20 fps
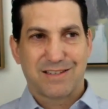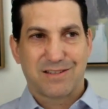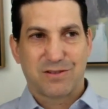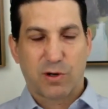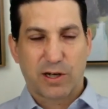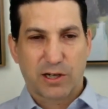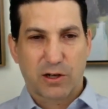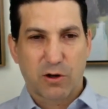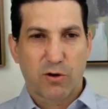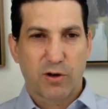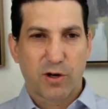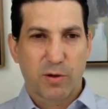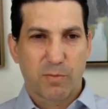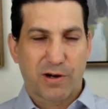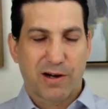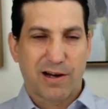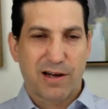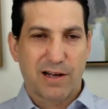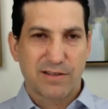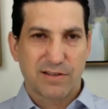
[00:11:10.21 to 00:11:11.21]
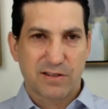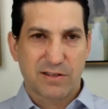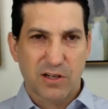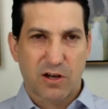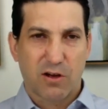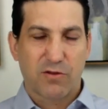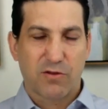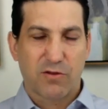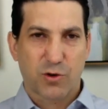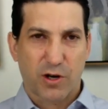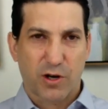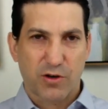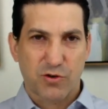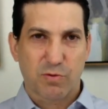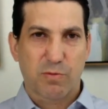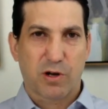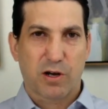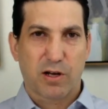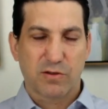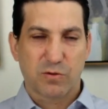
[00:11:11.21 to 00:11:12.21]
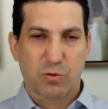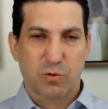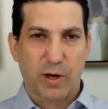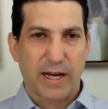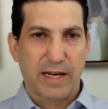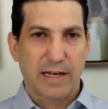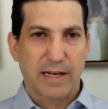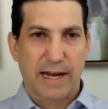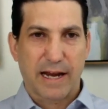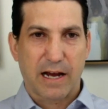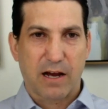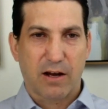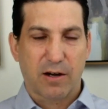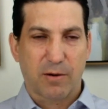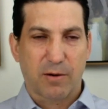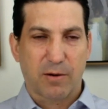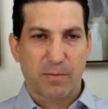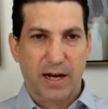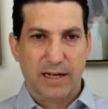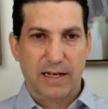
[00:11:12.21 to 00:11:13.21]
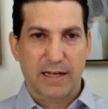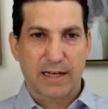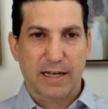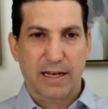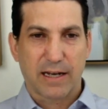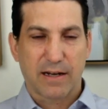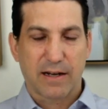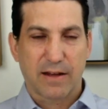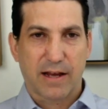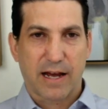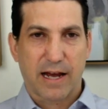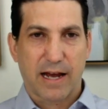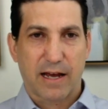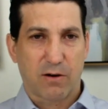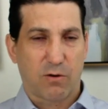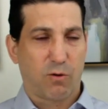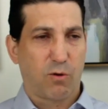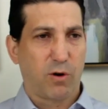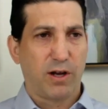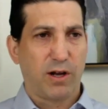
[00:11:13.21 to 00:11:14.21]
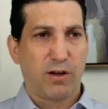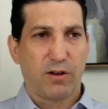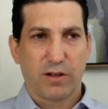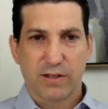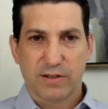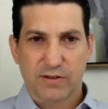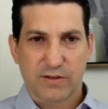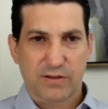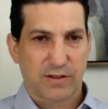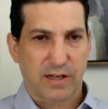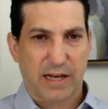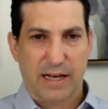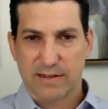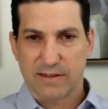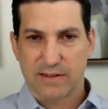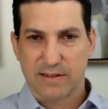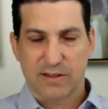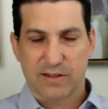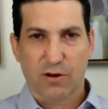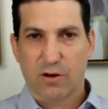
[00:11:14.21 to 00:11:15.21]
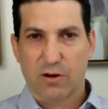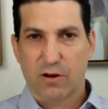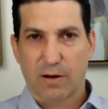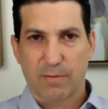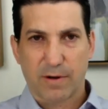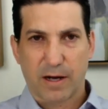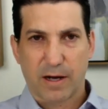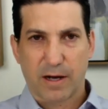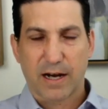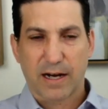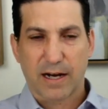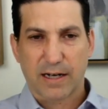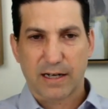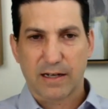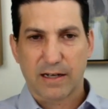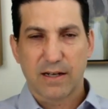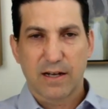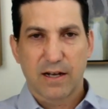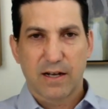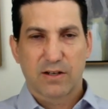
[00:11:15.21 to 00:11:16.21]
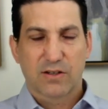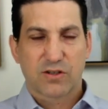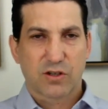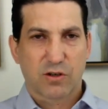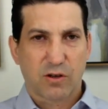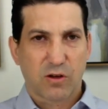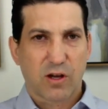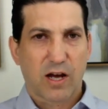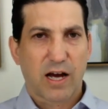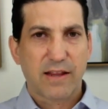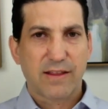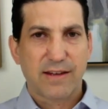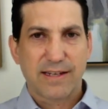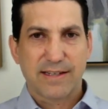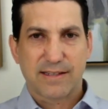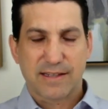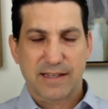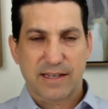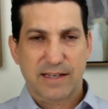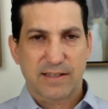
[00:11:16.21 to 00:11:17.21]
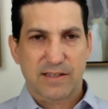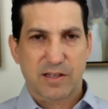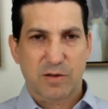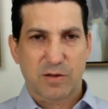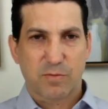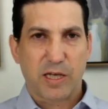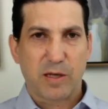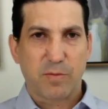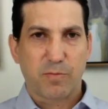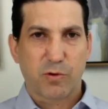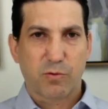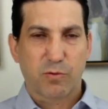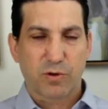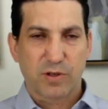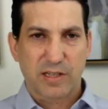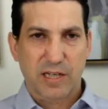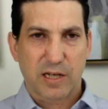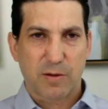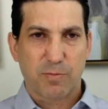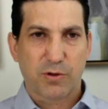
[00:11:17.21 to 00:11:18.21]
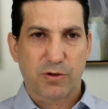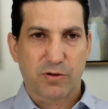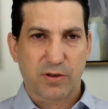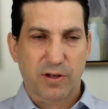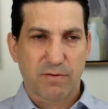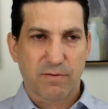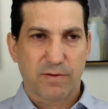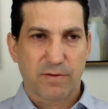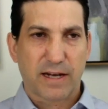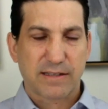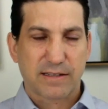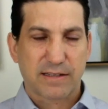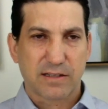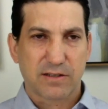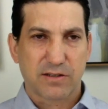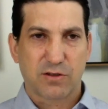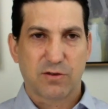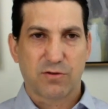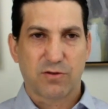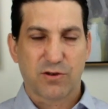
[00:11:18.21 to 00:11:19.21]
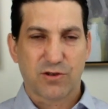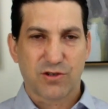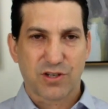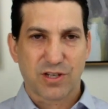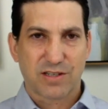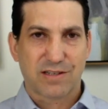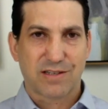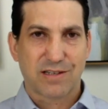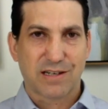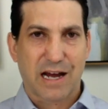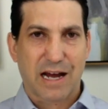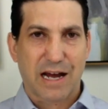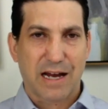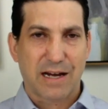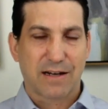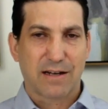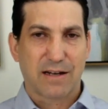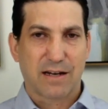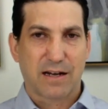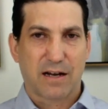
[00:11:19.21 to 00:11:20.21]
Do I go into bonds? No, the treasury bond's way down. I'm not going to get into that. Oil is at zero. I'm not going to. So a lot of these things that people would typically invest into, they're just not